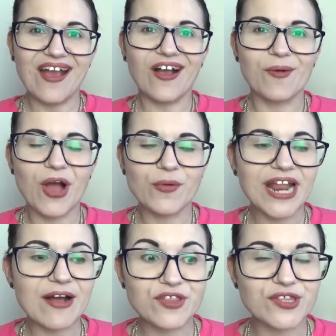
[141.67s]
I would
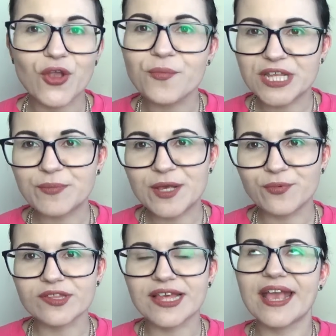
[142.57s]
have so many
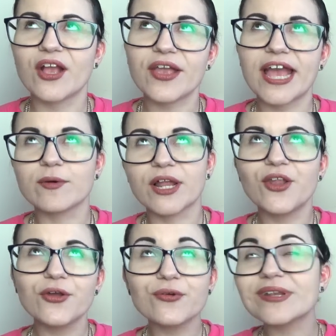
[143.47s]
people saying, okay, well, I
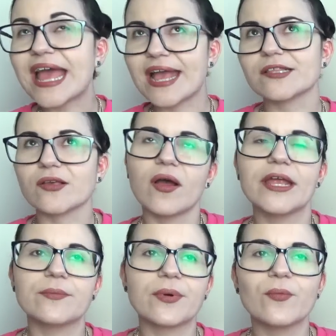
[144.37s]
know you're an air
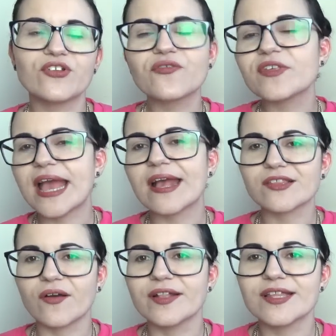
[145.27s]
sign, but which of the air
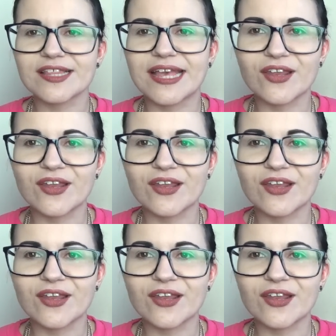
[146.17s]
signs is it?